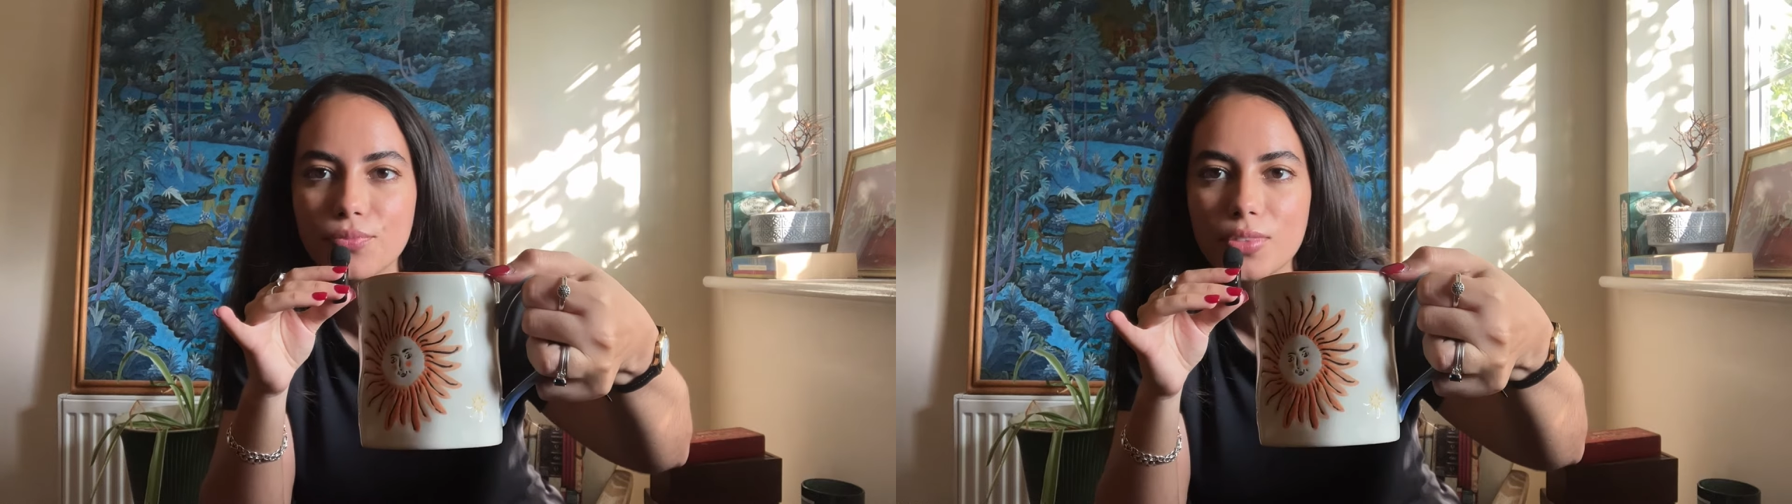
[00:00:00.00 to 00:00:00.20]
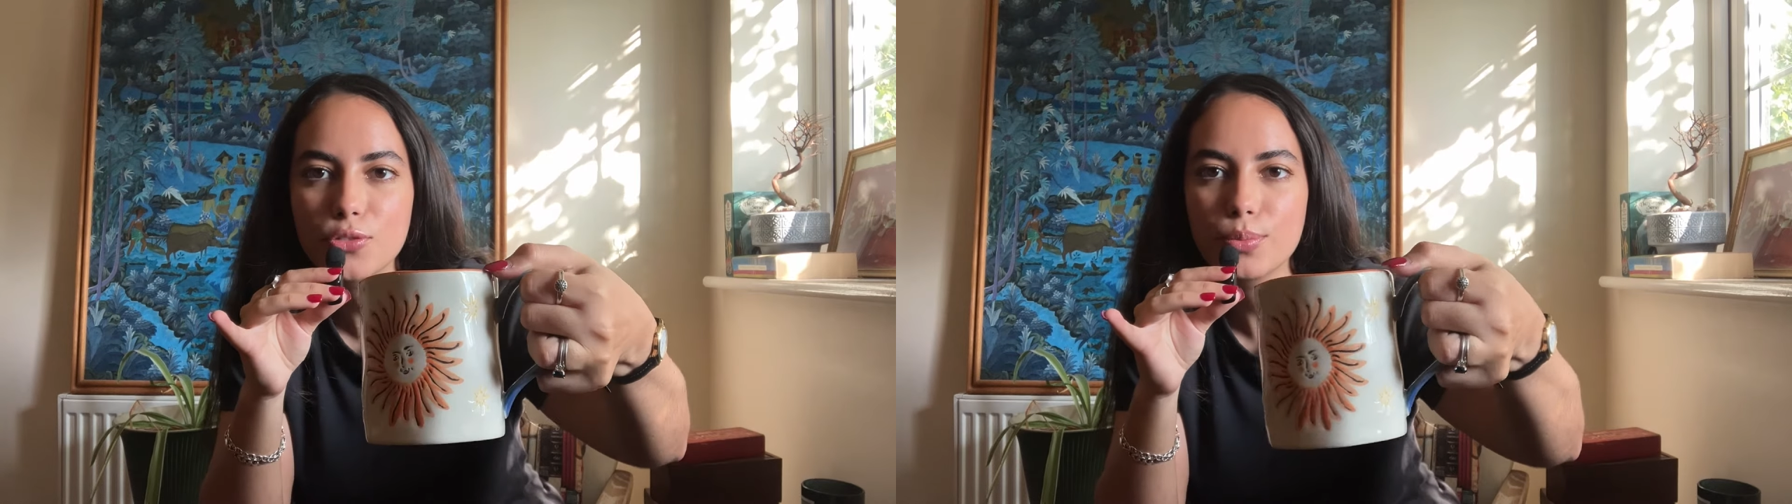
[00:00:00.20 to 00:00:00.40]

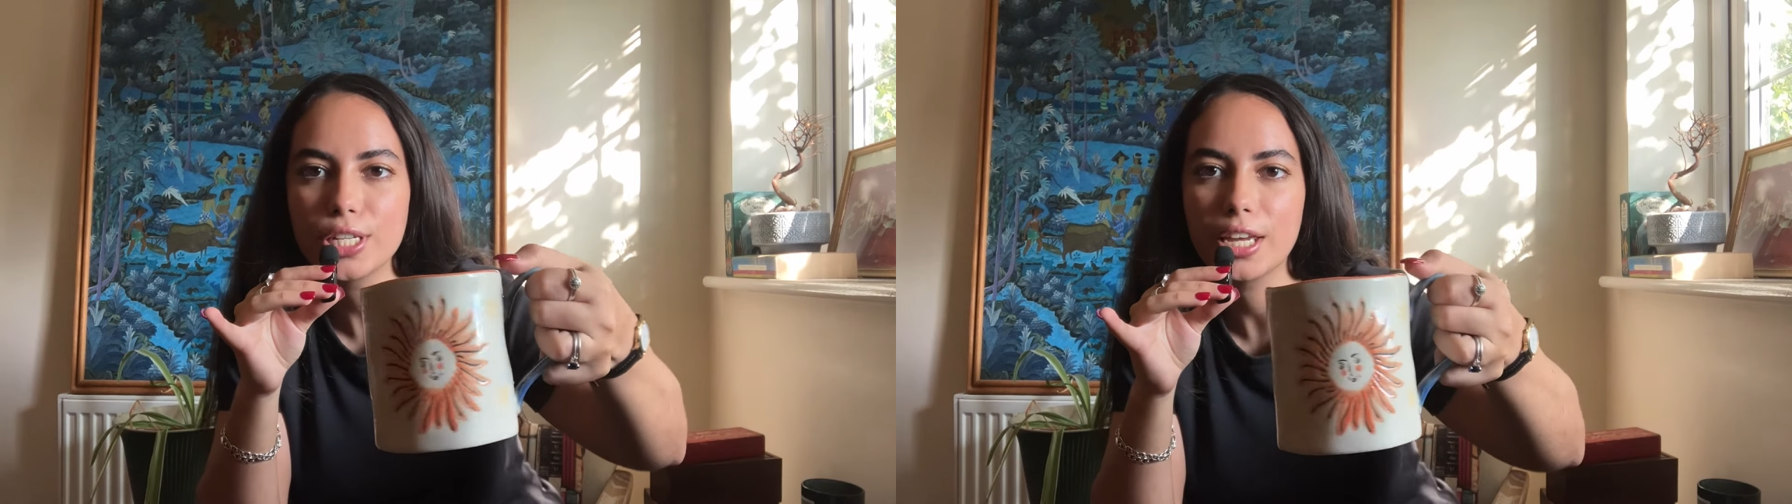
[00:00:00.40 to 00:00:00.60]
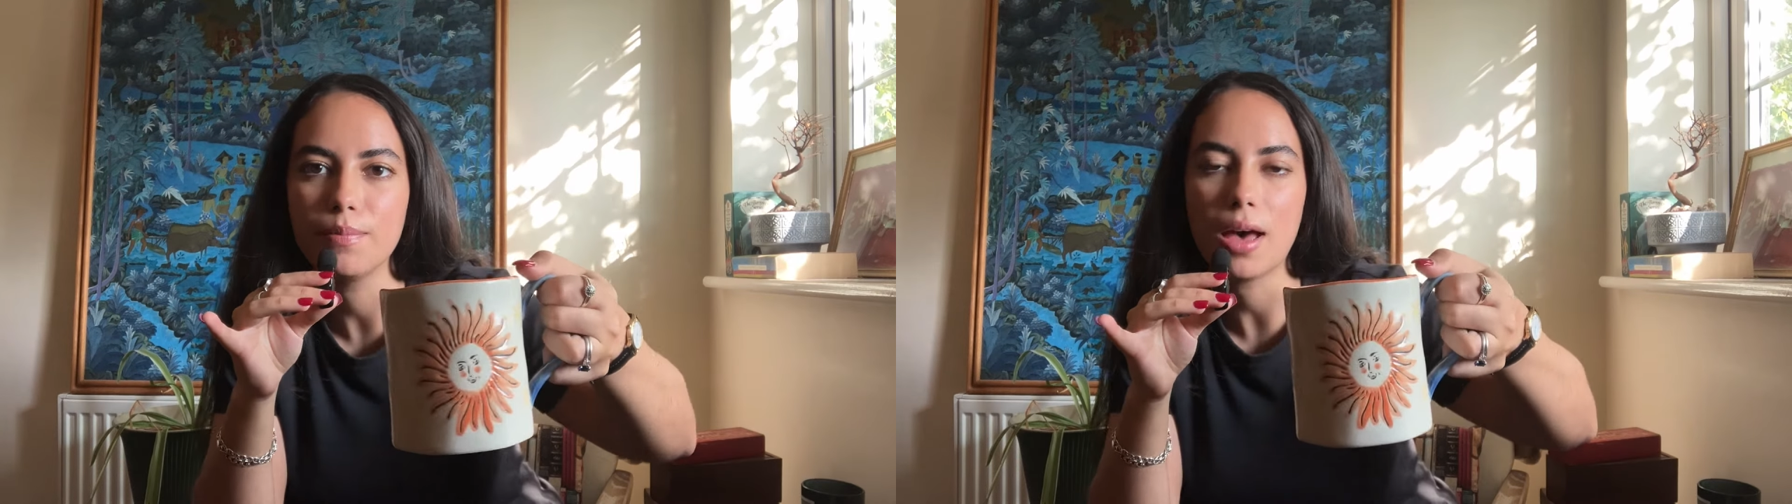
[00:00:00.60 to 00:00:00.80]
It's from
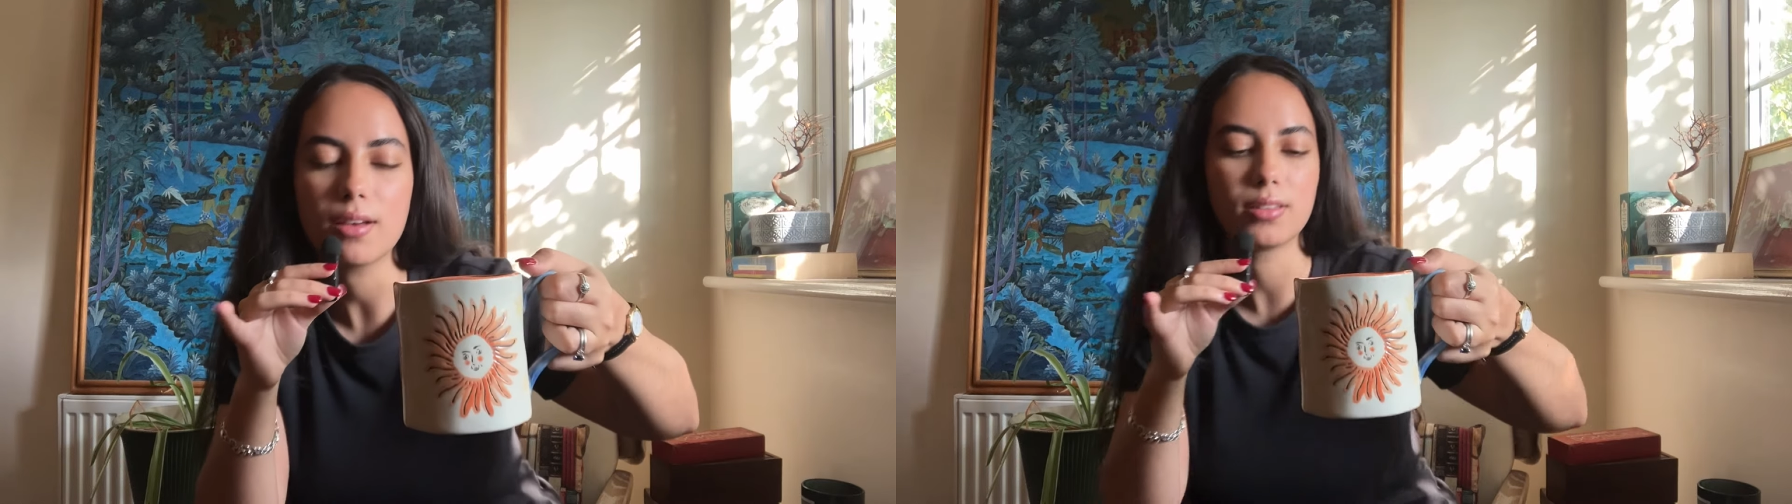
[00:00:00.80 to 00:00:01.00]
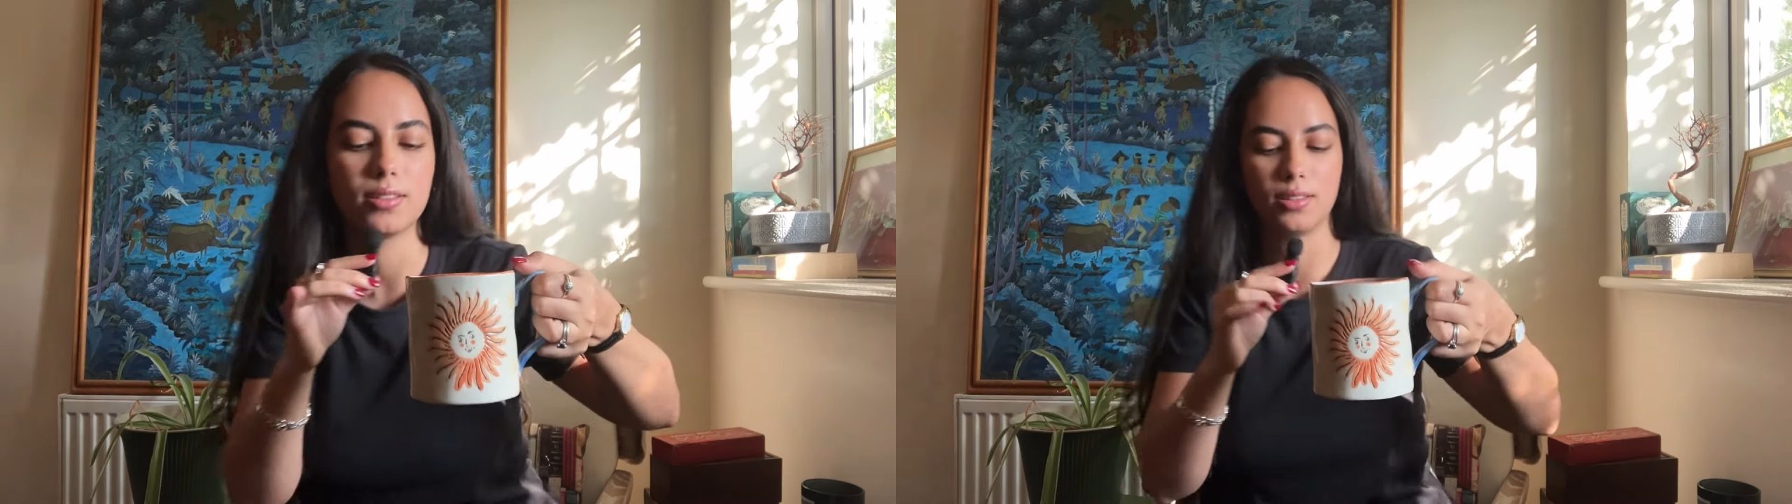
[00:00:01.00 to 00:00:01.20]
TK
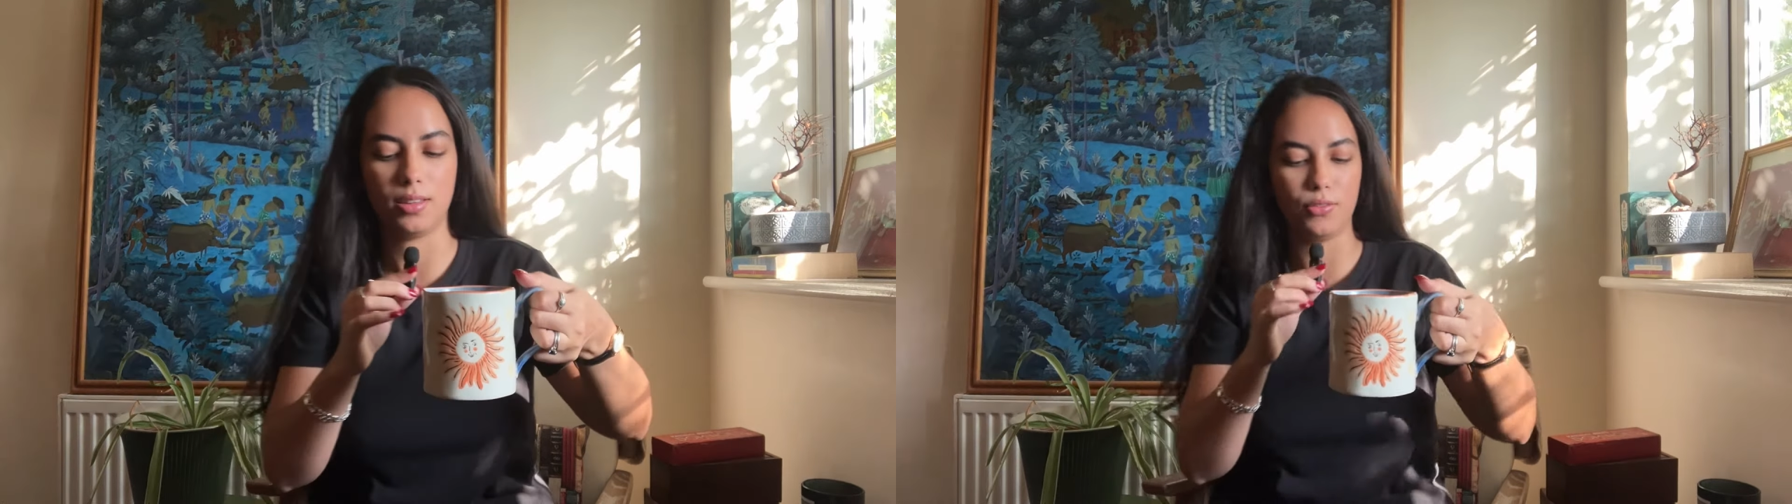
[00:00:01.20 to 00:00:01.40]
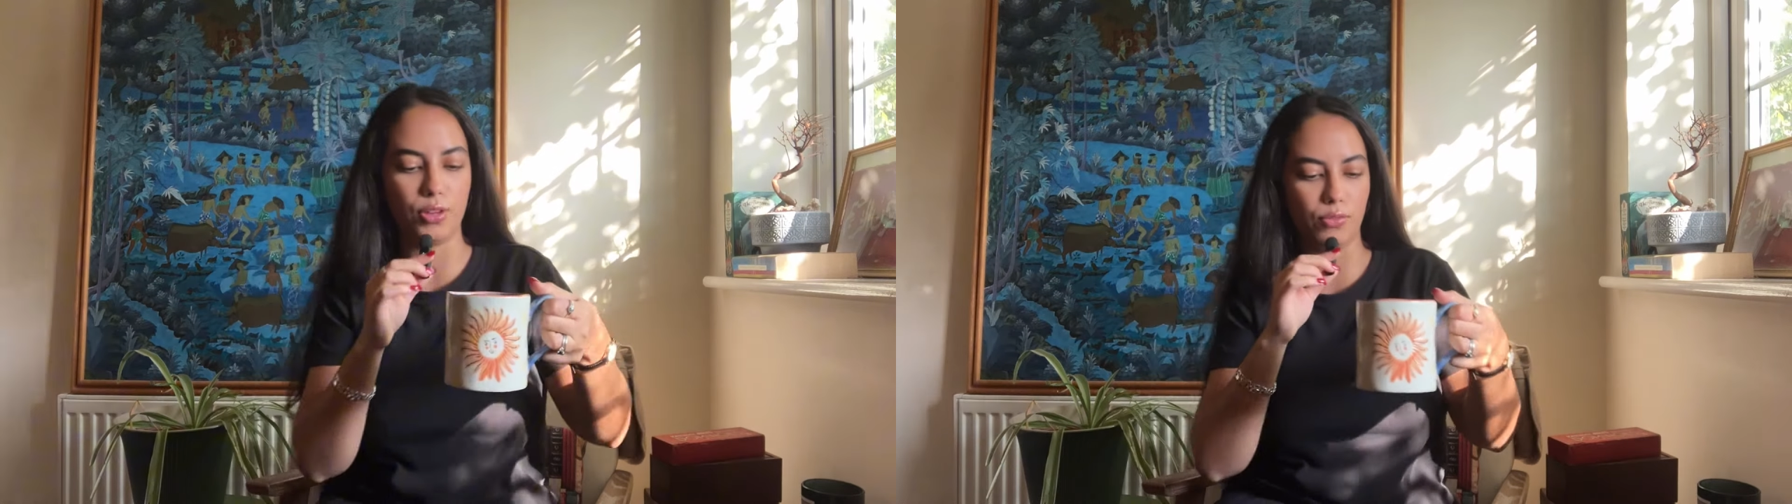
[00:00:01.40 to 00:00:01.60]
Maxx
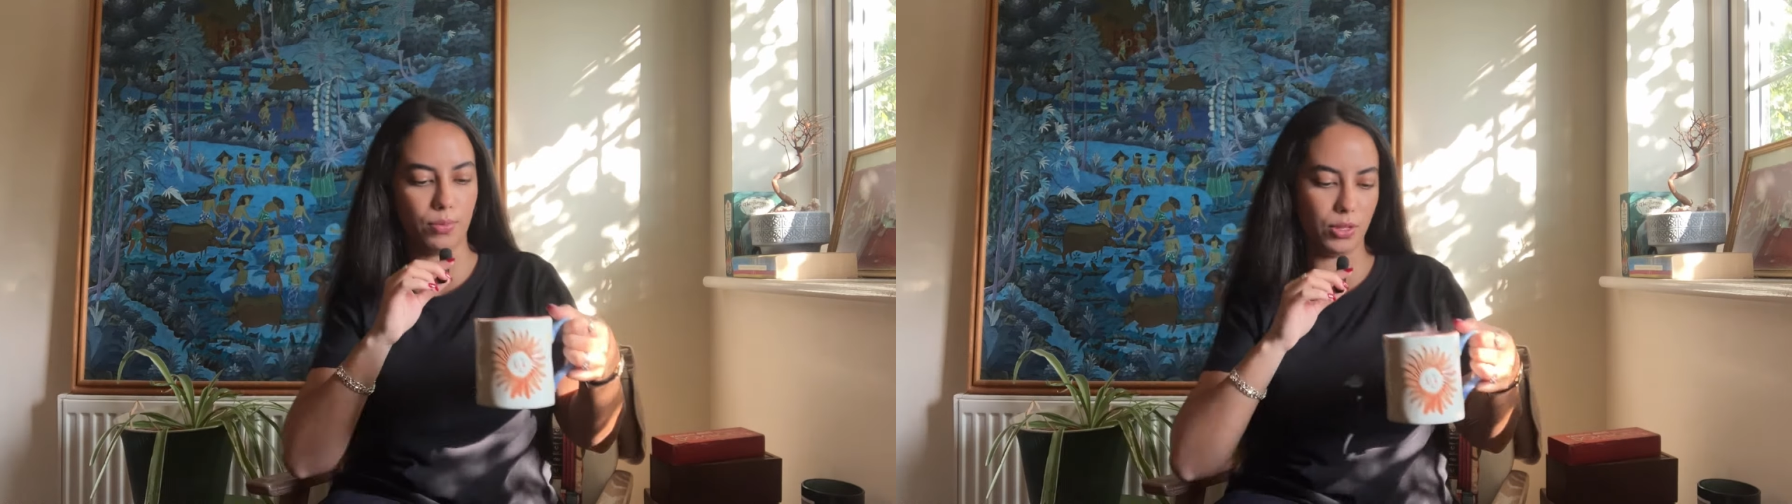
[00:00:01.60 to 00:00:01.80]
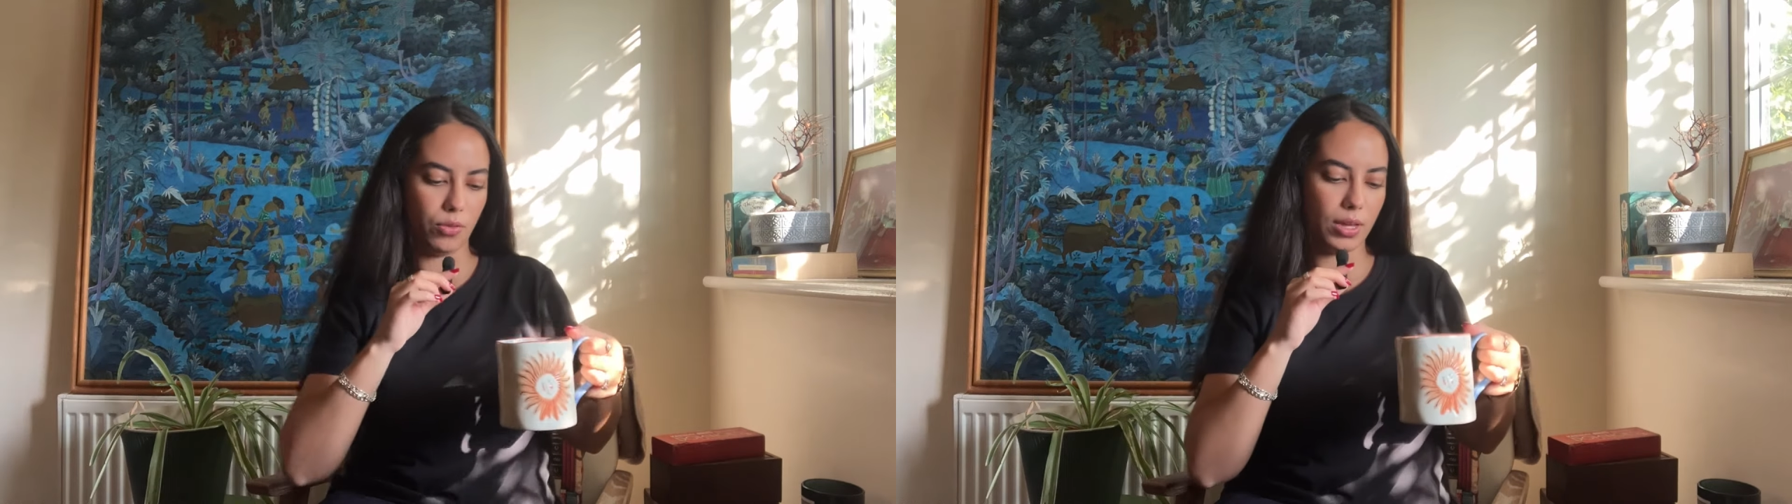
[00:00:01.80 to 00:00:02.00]
if you're from
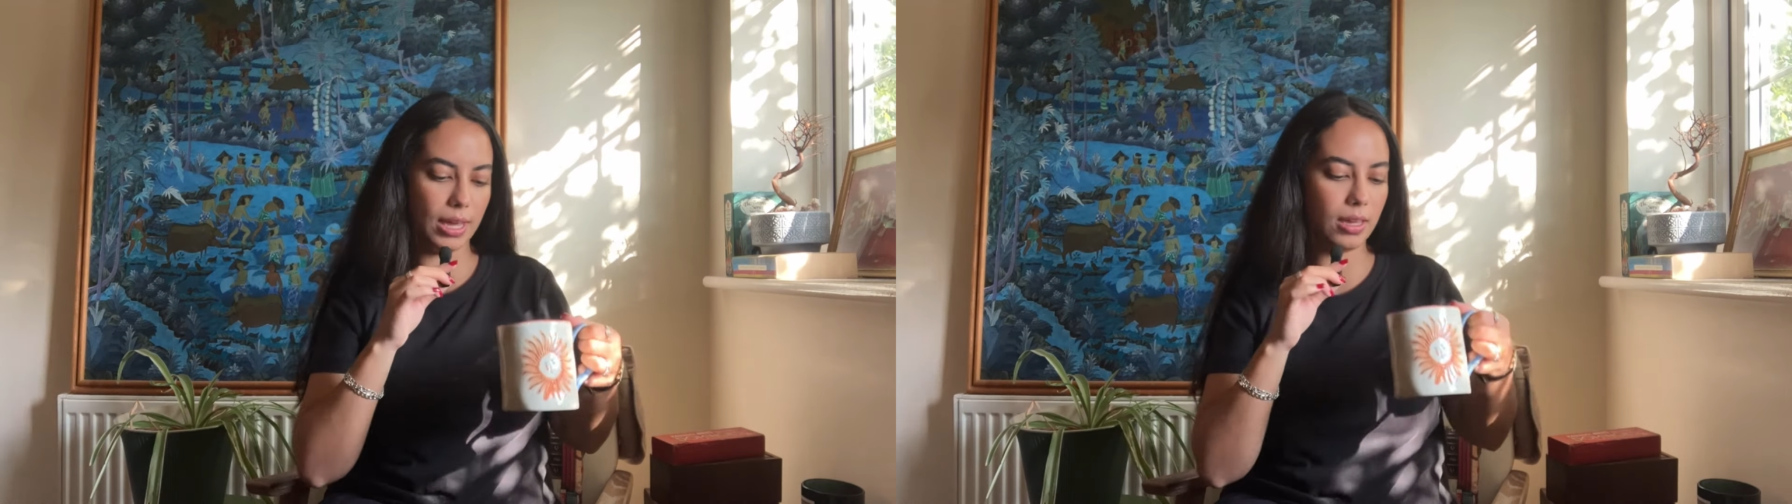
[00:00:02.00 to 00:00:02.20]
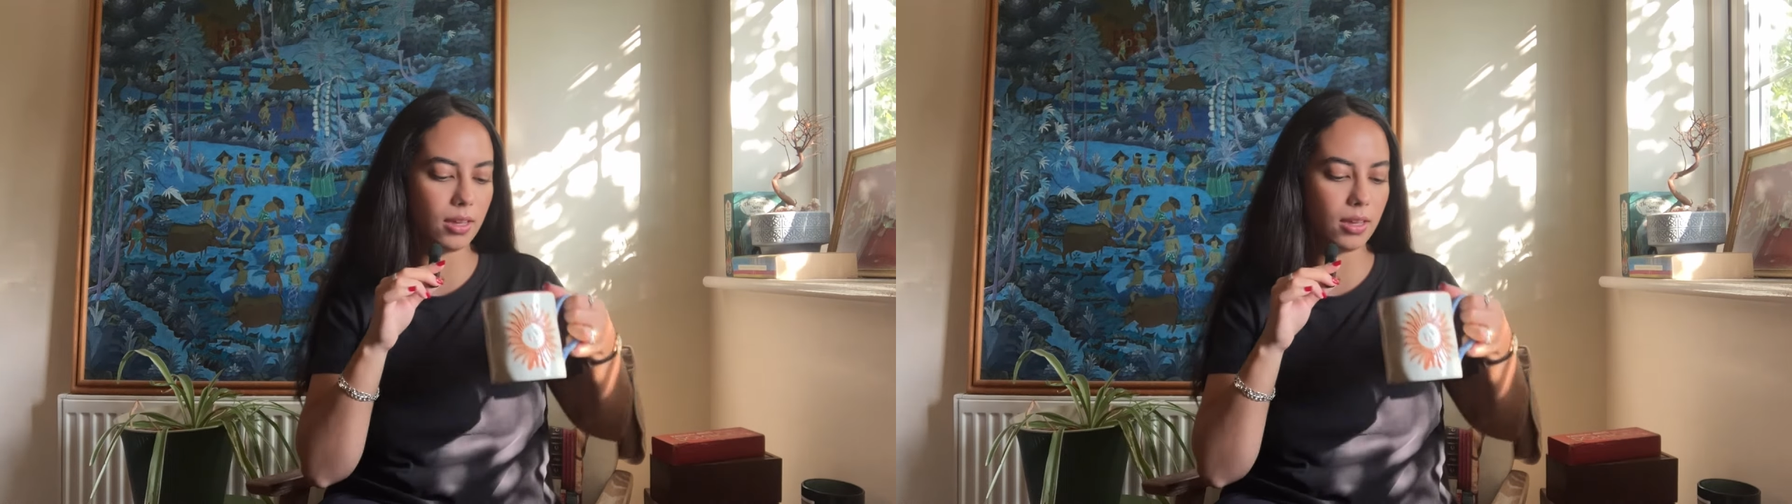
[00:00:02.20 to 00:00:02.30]
the UK.